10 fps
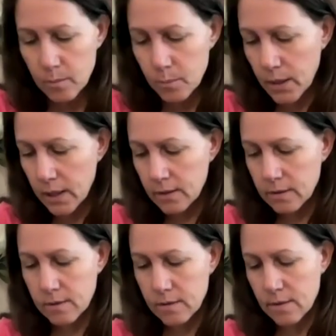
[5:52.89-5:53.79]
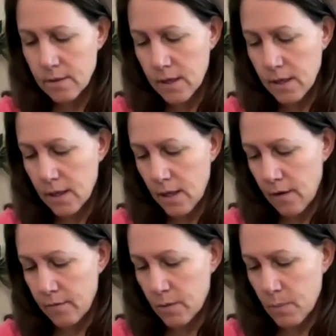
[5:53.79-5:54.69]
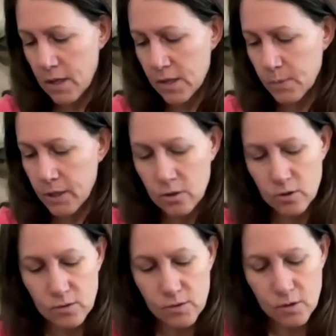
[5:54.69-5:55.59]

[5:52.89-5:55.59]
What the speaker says: but they have in the past been used.